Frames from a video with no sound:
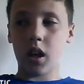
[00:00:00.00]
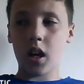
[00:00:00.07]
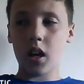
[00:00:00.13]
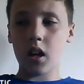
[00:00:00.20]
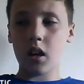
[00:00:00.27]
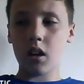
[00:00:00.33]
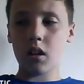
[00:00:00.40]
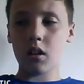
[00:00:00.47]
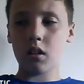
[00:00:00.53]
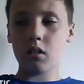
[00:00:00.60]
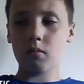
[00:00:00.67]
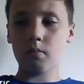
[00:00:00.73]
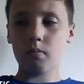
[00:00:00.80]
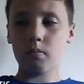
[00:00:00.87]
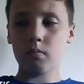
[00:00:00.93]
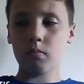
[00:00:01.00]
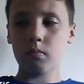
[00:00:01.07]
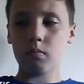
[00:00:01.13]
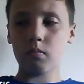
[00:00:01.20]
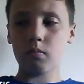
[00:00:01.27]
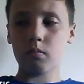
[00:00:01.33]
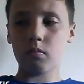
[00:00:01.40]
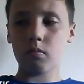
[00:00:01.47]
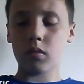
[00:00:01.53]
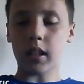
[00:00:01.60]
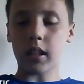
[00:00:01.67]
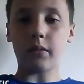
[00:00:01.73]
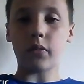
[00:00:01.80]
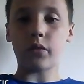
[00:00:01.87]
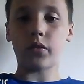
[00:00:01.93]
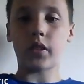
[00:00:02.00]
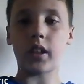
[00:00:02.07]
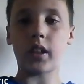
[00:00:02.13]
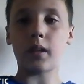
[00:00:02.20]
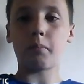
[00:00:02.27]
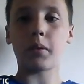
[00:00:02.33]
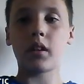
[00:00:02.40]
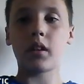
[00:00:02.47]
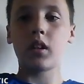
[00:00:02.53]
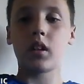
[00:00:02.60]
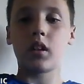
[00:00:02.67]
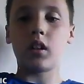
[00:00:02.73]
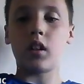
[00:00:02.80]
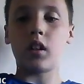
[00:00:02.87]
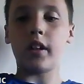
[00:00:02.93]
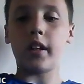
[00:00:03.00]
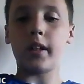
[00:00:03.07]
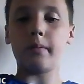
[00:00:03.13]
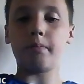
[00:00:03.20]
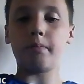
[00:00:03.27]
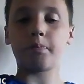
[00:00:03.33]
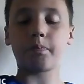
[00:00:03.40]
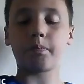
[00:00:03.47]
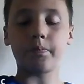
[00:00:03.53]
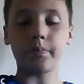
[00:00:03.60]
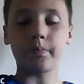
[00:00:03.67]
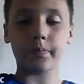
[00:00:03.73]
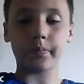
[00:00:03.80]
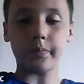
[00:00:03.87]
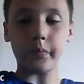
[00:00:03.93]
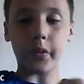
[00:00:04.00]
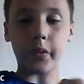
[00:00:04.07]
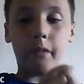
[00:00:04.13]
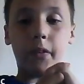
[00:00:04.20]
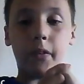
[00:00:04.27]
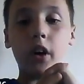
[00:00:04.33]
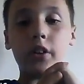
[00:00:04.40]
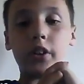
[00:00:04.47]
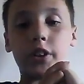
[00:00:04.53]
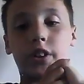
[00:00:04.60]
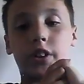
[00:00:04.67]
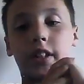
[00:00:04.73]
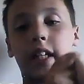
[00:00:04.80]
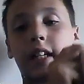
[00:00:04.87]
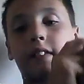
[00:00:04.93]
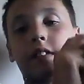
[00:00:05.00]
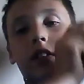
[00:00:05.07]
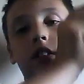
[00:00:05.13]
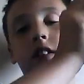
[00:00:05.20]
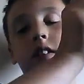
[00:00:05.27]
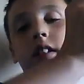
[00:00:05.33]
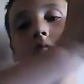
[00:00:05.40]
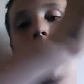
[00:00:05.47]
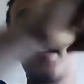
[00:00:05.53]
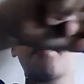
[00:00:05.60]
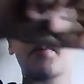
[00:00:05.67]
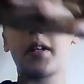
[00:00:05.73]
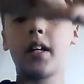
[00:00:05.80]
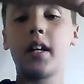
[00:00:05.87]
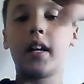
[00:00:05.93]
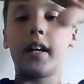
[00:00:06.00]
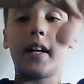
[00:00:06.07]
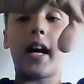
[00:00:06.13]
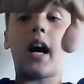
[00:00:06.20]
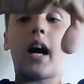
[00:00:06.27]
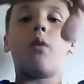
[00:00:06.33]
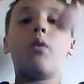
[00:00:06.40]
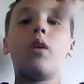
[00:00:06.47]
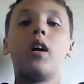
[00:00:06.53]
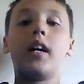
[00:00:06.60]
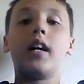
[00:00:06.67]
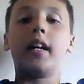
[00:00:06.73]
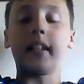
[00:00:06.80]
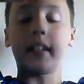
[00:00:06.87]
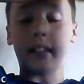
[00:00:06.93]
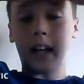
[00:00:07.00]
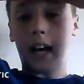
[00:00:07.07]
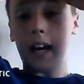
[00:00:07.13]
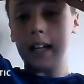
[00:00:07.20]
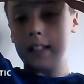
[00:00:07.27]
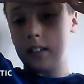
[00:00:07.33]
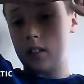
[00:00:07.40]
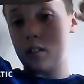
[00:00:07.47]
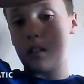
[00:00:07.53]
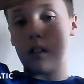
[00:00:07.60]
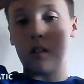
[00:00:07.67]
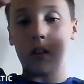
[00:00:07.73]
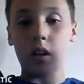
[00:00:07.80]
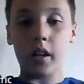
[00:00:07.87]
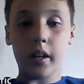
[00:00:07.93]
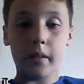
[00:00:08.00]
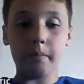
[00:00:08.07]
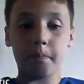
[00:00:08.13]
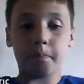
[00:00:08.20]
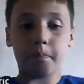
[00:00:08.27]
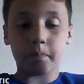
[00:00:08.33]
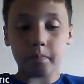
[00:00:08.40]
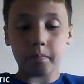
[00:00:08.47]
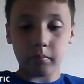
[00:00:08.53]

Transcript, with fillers: um, seventh tip. Um, for the sixth tip, now guys, um,